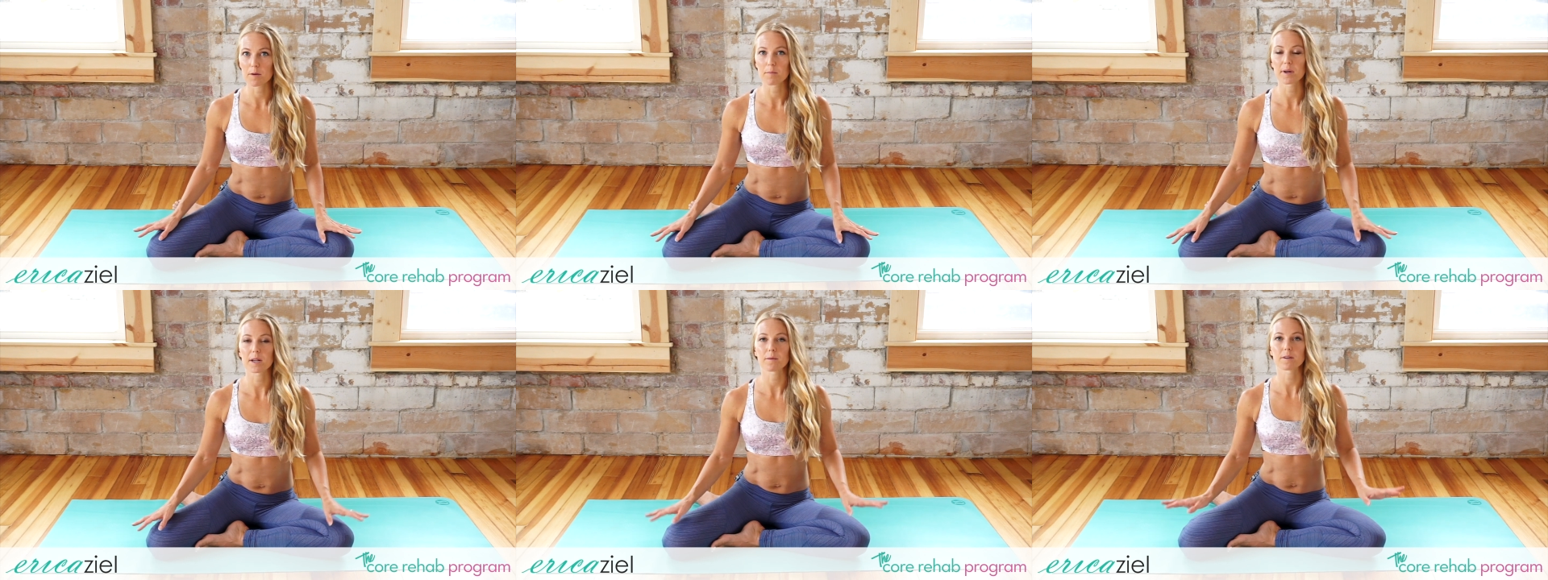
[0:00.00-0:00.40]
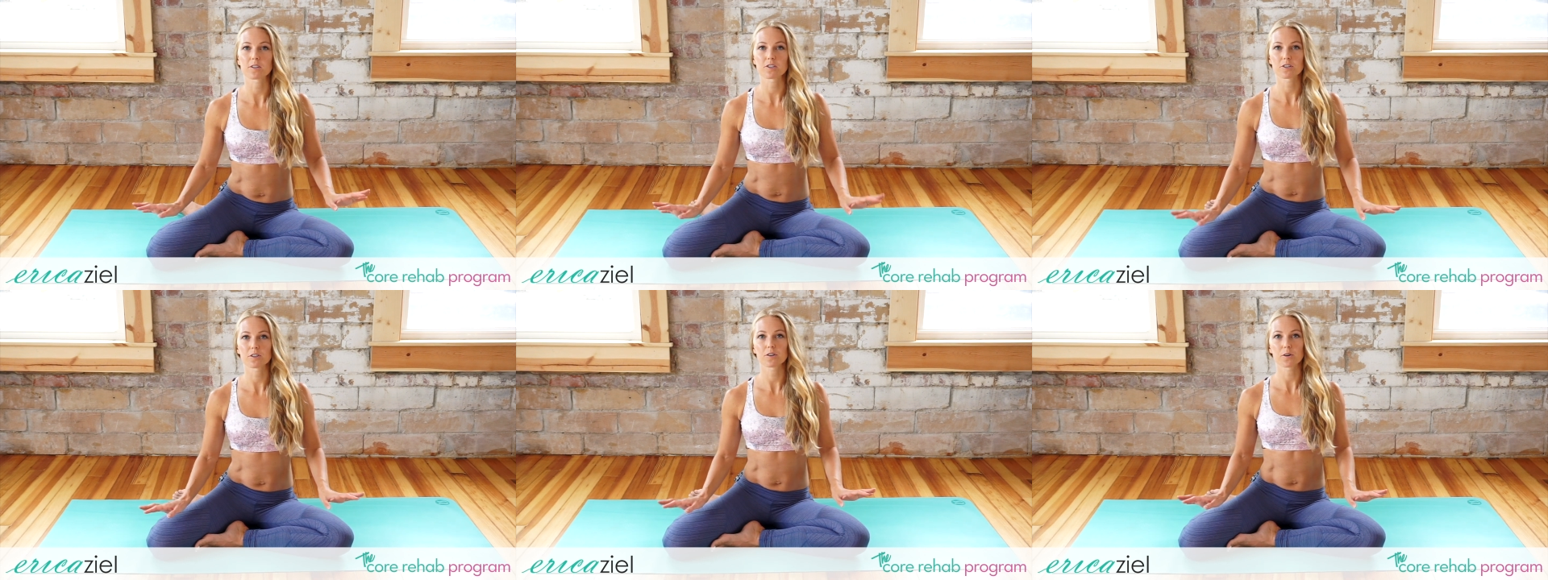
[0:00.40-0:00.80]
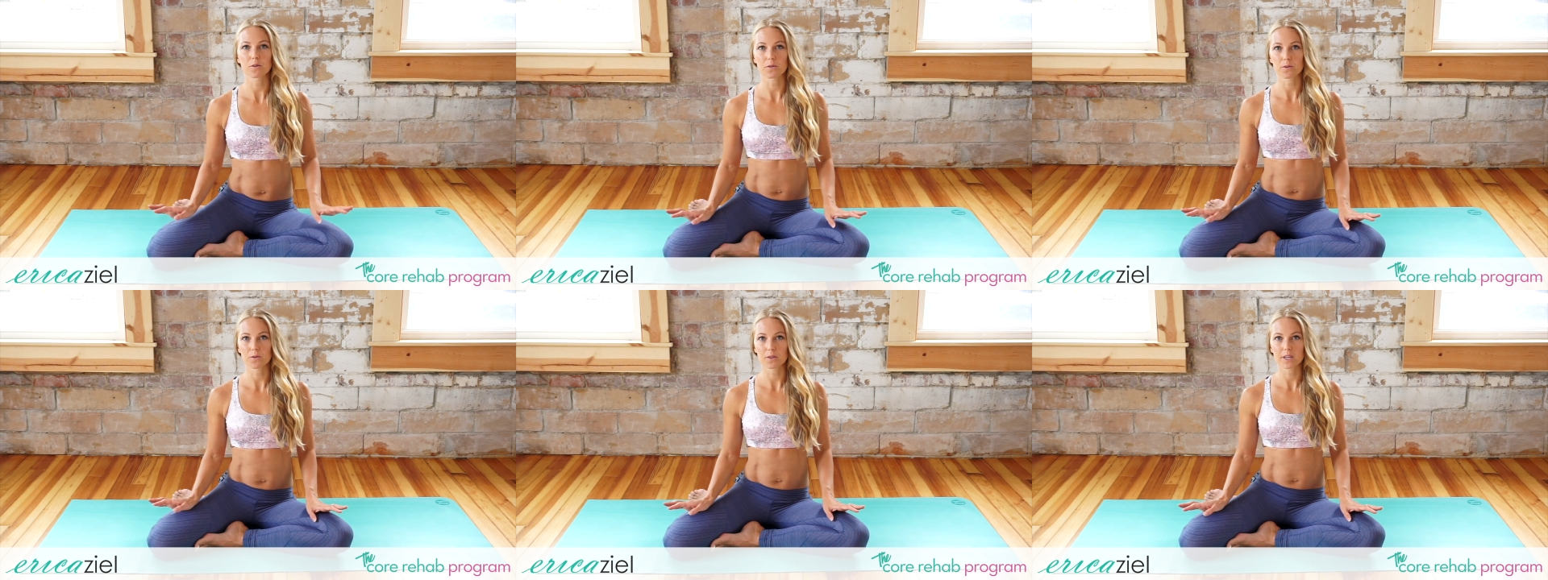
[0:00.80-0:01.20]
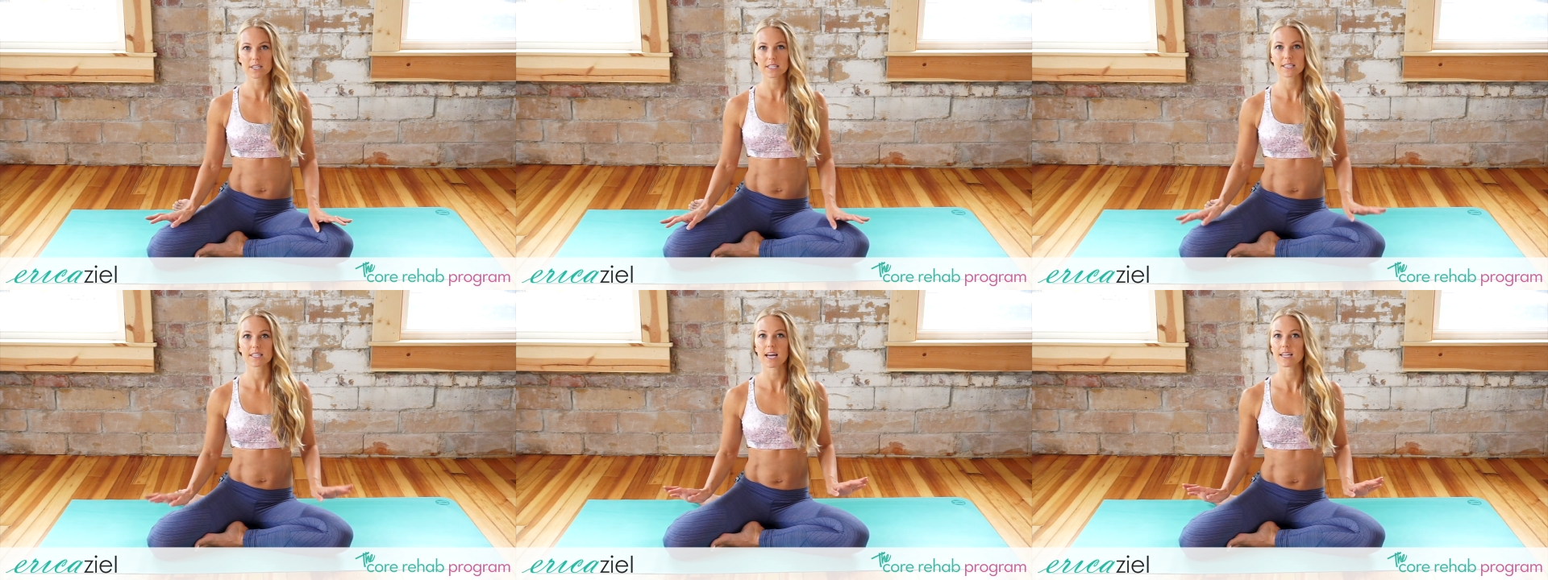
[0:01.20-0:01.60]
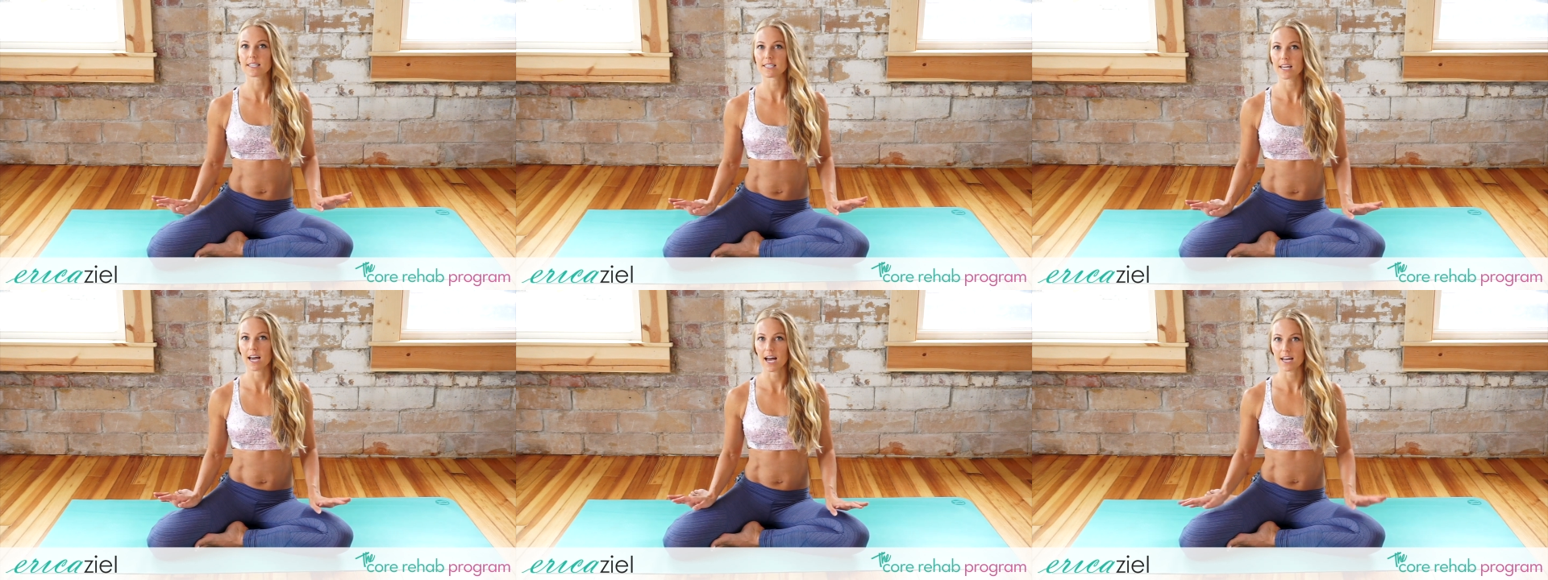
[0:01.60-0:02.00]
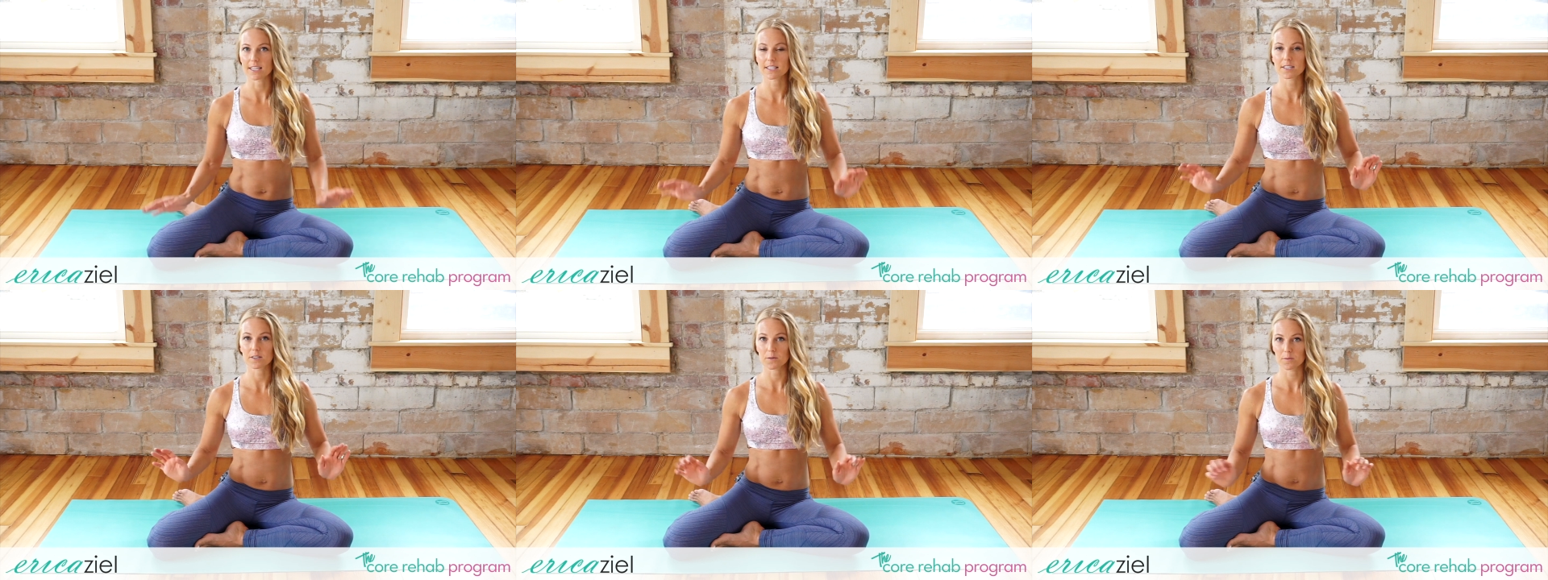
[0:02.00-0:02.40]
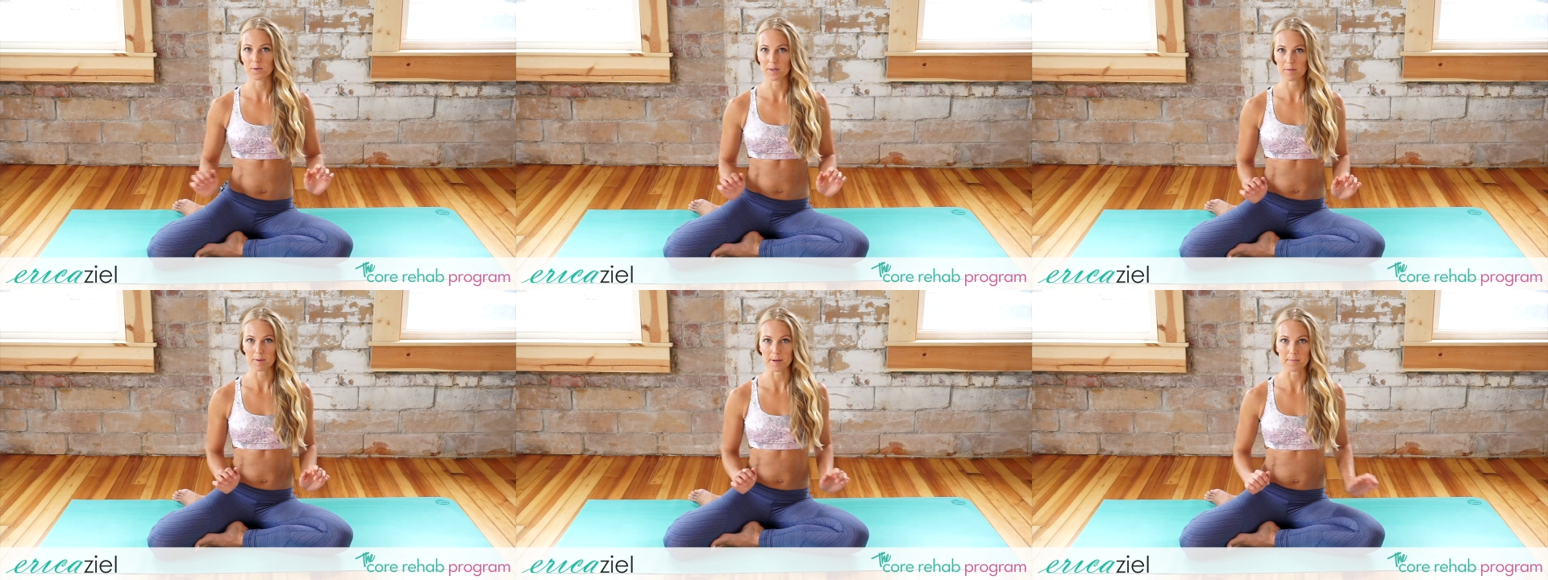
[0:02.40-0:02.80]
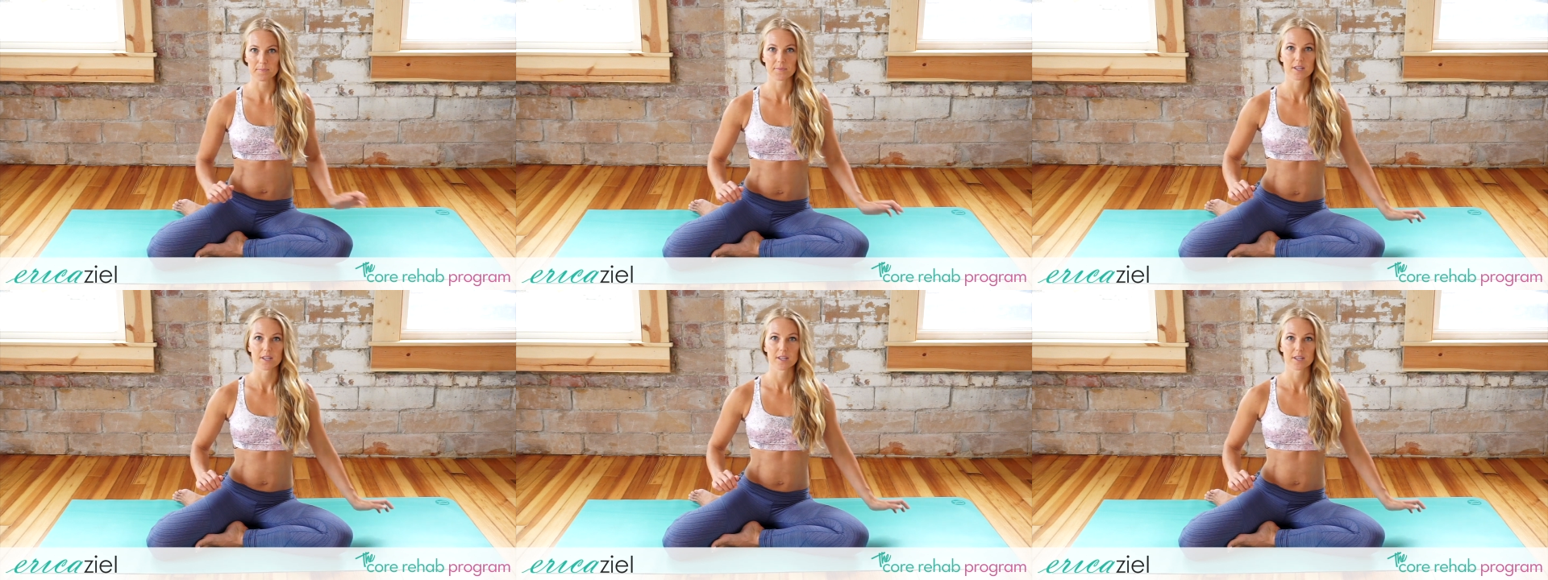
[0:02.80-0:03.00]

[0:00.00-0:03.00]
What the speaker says: but I want you to go through this and test with me.